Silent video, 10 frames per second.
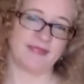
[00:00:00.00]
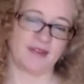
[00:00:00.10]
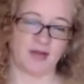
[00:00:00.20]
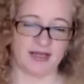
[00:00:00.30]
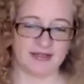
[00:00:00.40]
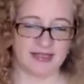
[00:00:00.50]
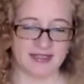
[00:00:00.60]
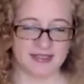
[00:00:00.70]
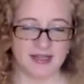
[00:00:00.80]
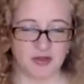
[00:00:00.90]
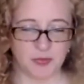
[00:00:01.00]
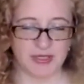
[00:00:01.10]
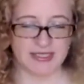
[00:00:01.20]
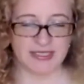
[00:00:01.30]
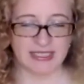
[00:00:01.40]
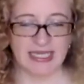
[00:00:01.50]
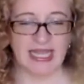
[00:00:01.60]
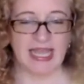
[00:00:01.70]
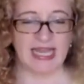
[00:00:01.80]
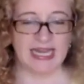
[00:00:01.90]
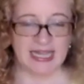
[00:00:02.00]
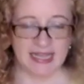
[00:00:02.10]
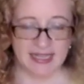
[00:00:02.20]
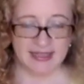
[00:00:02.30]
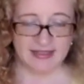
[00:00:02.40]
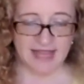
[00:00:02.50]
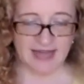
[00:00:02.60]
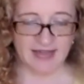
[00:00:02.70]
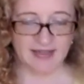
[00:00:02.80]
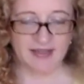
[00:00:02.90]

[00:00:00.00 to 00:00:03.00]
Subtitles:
Okay, that's another piece. Then